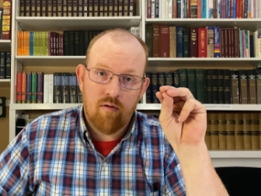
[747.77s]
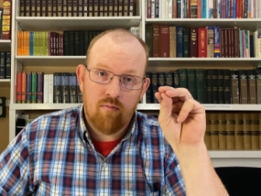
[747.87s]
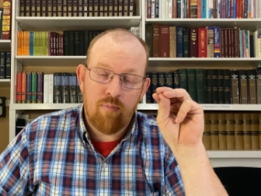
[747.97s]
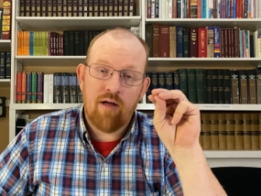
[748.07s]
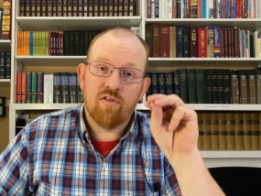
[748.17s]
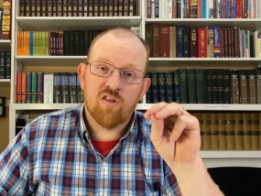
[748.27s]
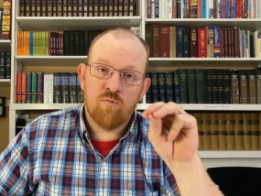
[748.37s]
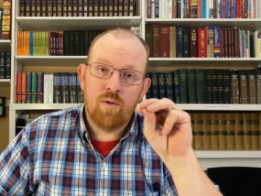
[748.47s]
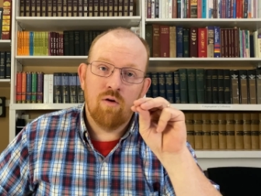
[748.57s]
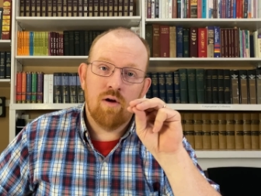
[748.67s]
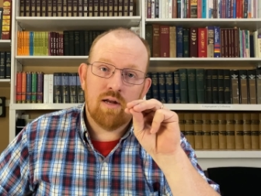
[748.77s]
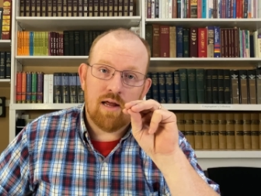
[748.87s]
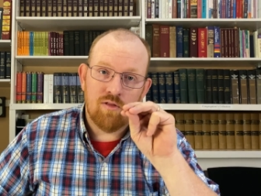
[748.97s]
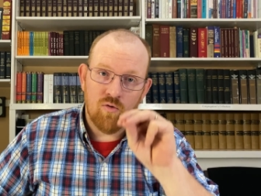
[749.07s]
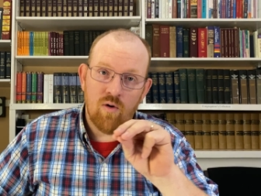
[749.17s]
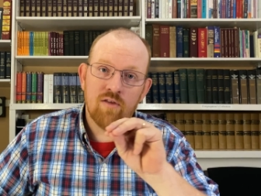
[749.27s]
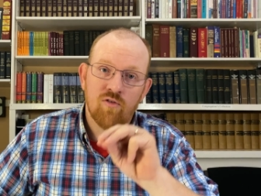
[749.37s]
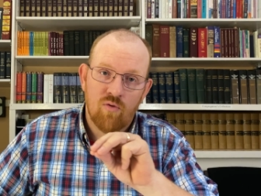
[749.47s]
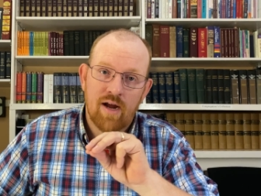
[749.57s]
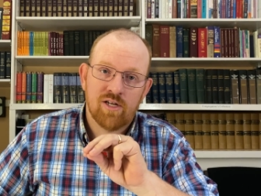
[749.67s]
by the Spirit and the
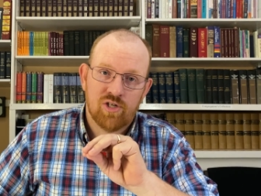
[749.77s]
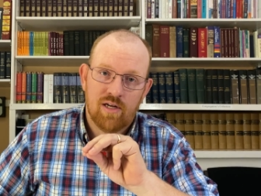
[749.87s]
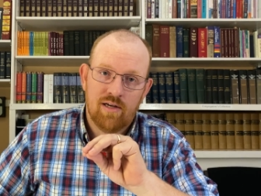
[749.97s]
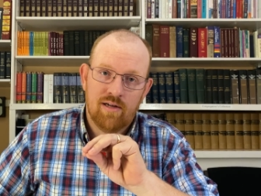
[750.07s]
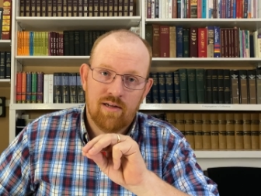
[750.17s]
resurrection.